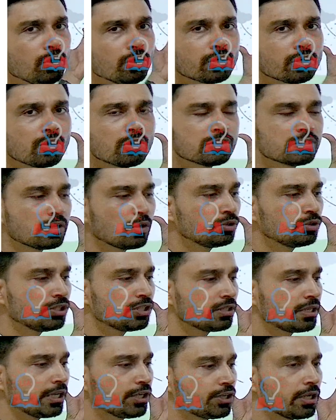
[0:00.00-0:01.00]
across
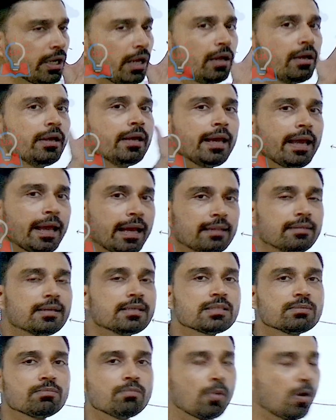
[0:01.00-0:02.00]
Southeast Asia, and
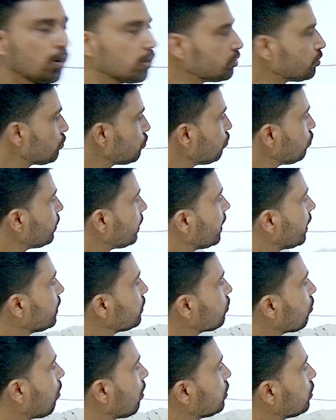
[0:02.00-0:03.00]
thus monsoon is
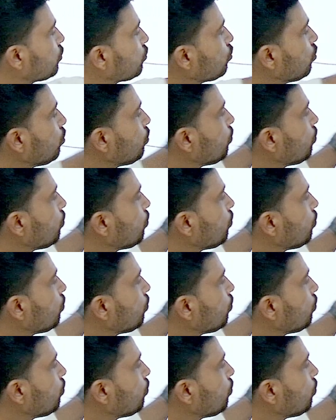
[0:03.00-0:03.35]
also